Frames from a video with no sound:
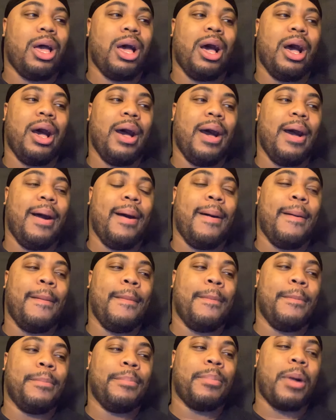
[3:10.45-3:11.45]

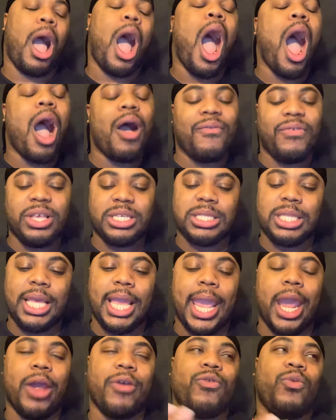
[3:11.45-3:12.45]

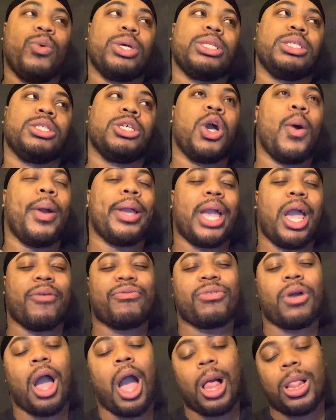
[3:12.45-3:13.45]
Obviously, everyone's going
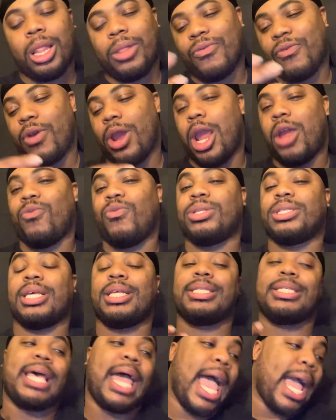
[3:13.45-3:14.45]
after Oliver. Everyone's
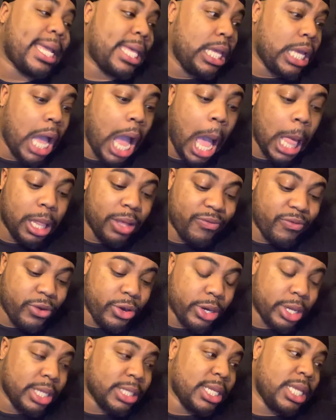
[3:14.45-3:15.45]
attacking
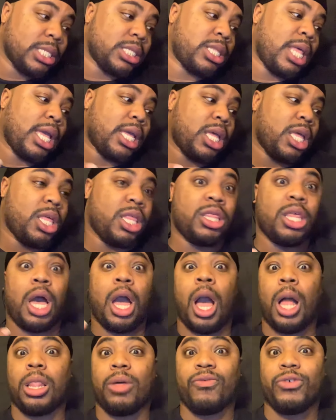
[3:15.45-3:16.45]
Oliver because it's like the
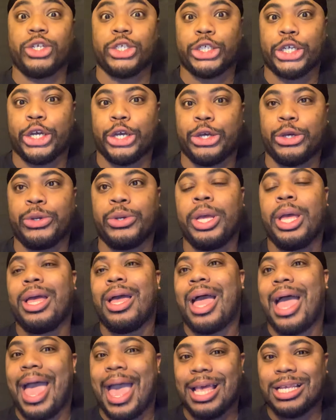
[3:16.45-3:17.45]
Oliver show,
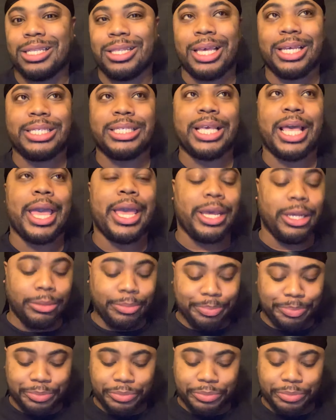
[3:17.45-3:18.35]
as they say.